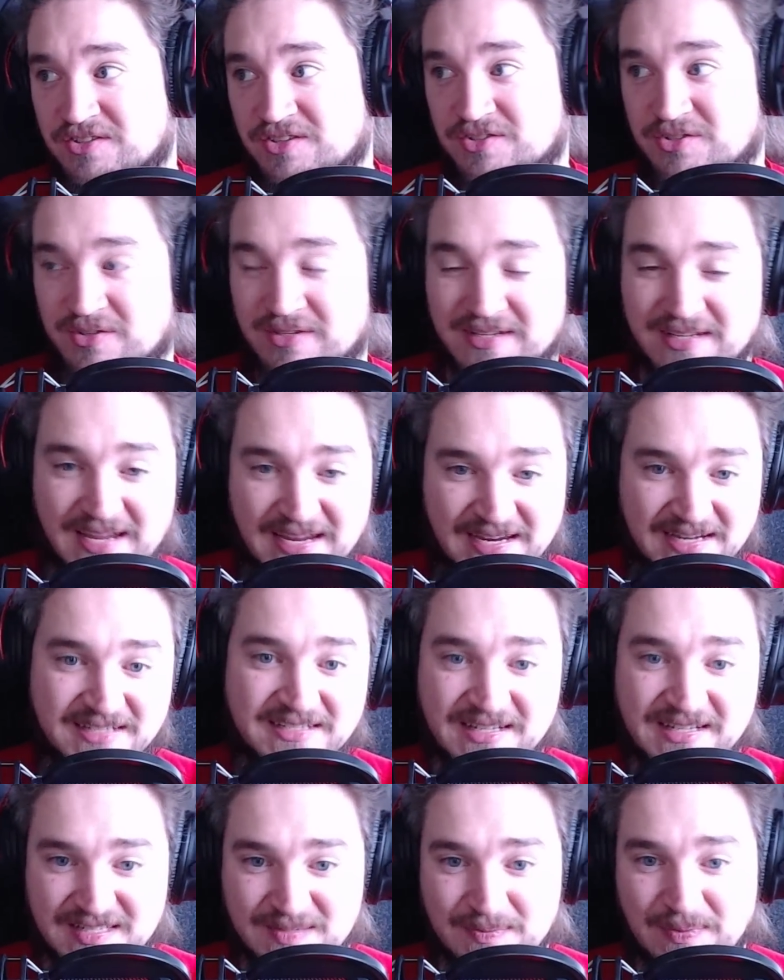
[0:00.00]
There's only
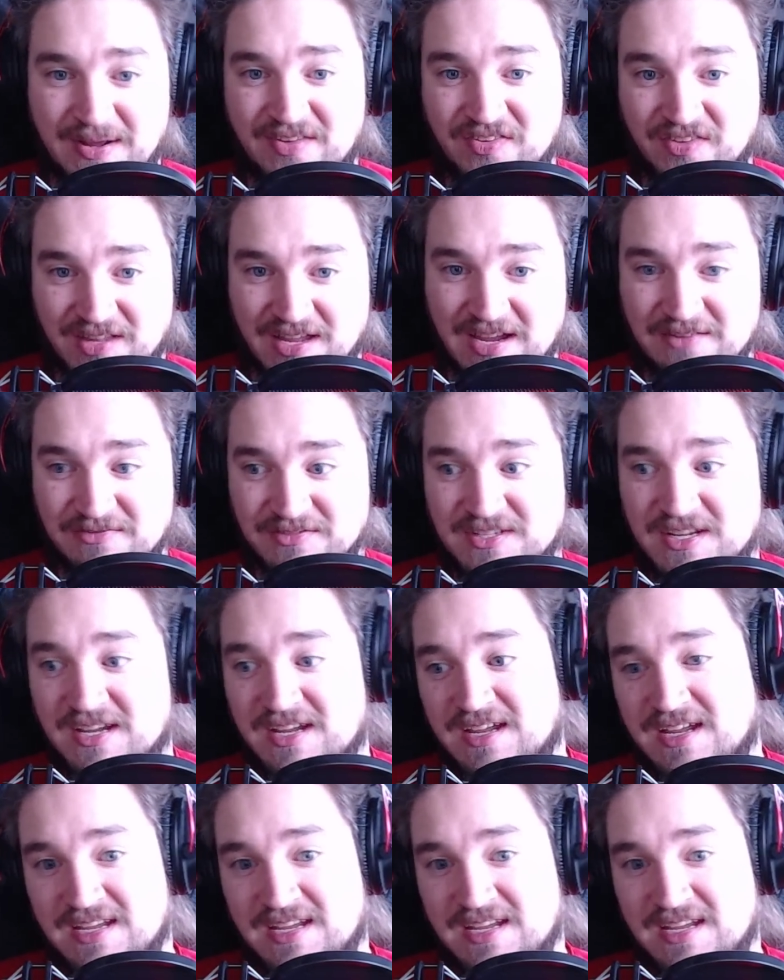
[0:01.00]
18 spots left.